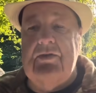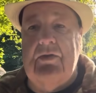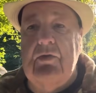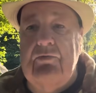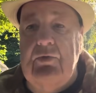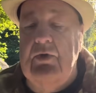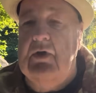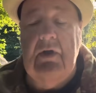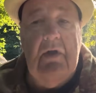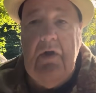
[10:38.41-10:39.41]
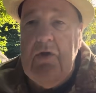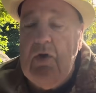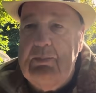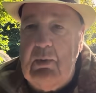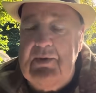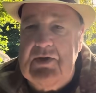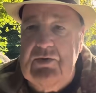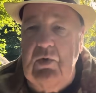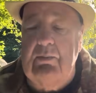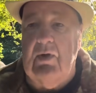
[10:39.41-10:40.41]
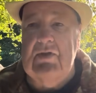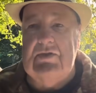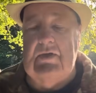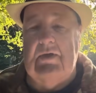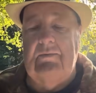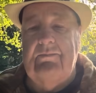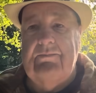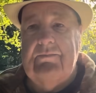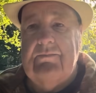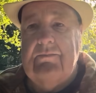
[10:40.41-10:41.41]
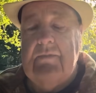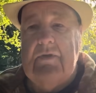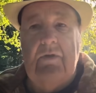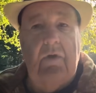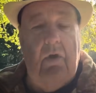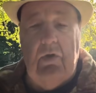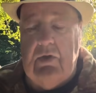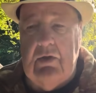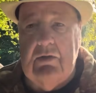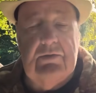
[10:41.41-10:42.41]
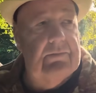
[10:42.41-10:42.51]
They're no public school boys there, or girls.